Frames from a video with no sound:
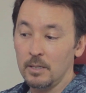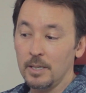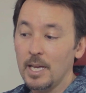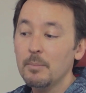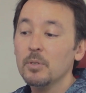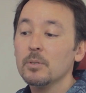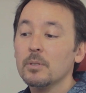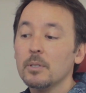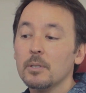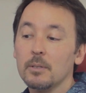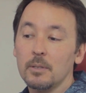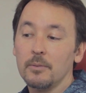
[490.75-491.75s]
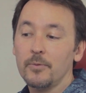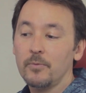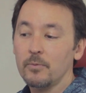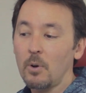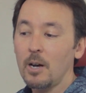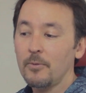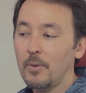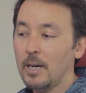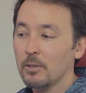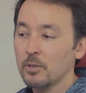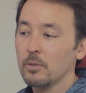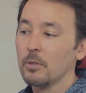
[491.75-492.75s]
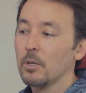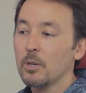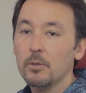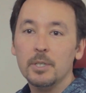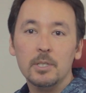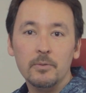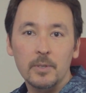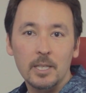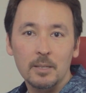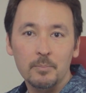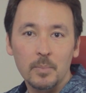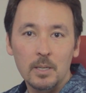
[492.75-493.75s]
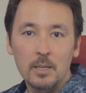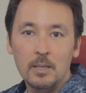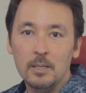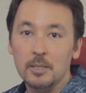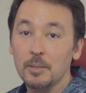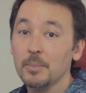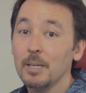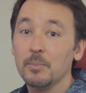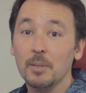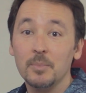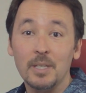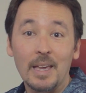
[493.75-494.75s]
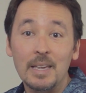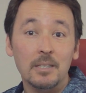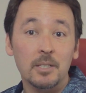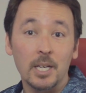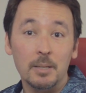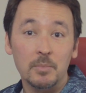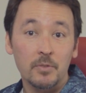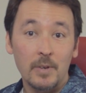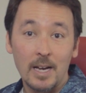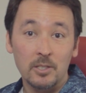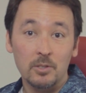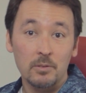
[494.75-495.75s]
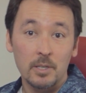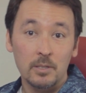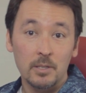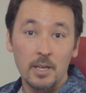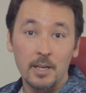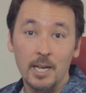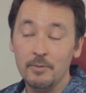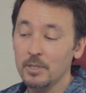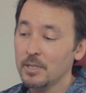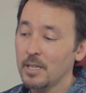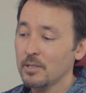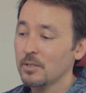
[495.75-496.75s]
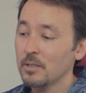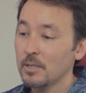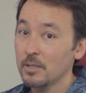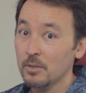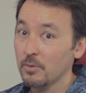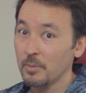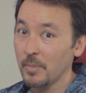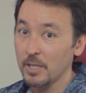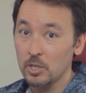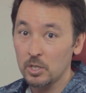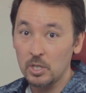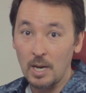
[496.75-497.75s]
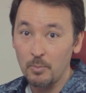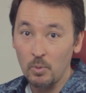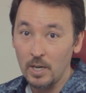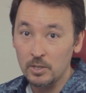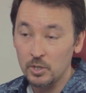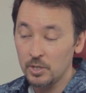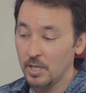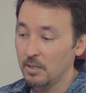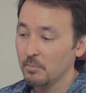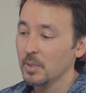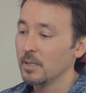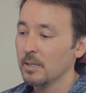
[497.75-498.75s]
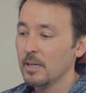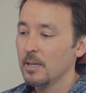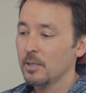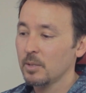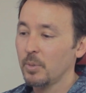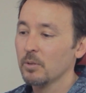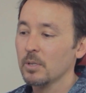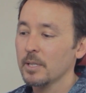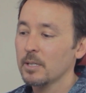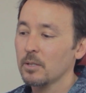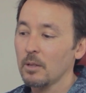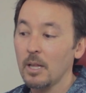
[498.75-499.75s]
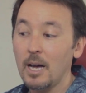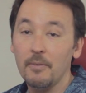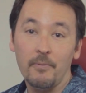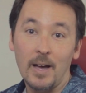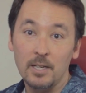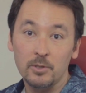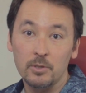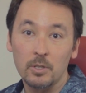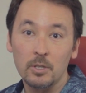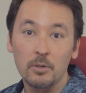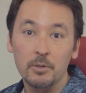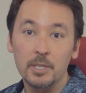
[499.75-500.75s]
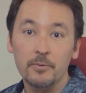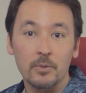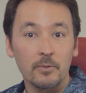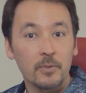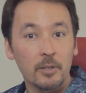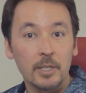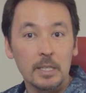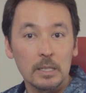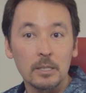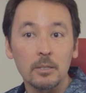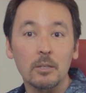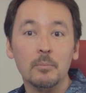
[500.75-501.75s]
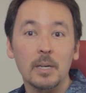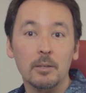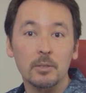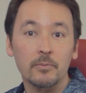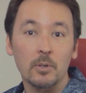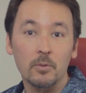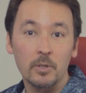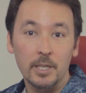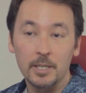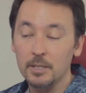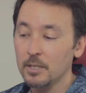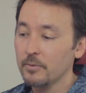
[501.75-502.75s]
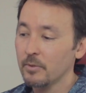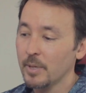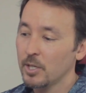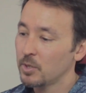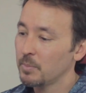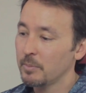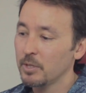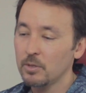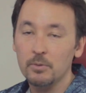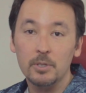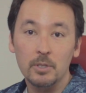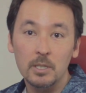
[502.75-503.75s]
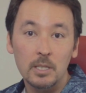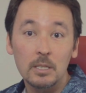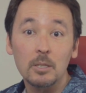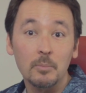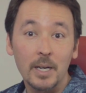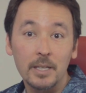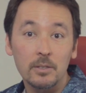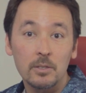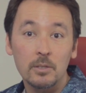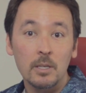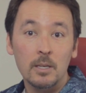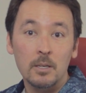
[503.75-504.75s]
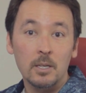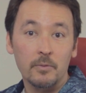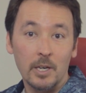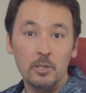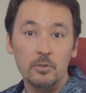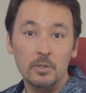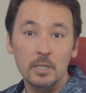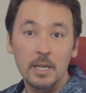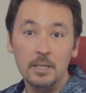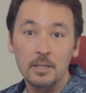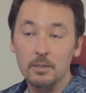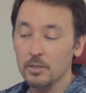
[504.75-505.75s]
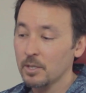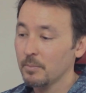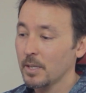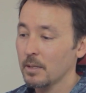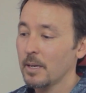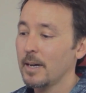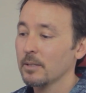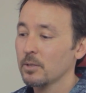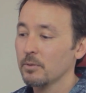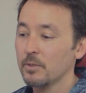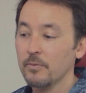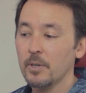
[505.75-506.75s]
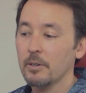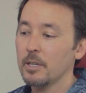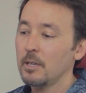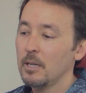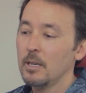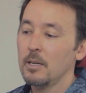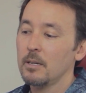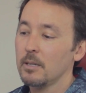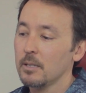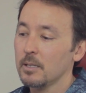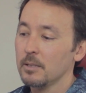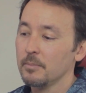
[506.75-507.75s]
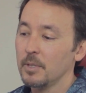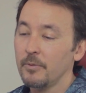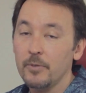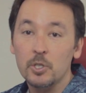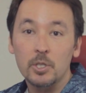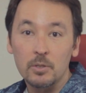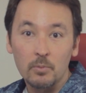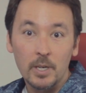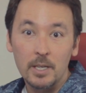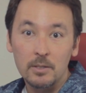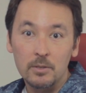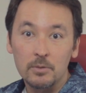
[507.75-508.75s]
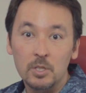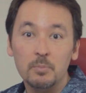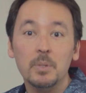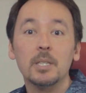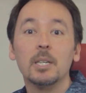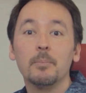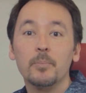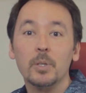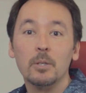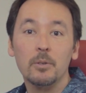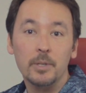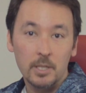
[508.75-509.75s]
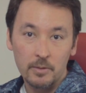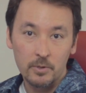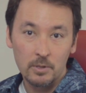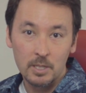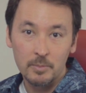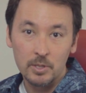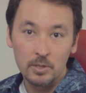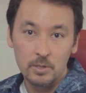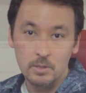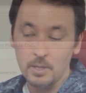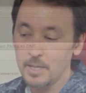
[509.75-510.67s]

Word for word: enables the RAW files to load and develop, sometimes up to 8 times faster, they say. I haven't tested this with my stopwatch yet, but supposedly it's a lot faster to load it for very little amount of overhead and information, maybe 200 kilobytes of extra data or something like that. So it's a very efficient way to speed up the loading of your images in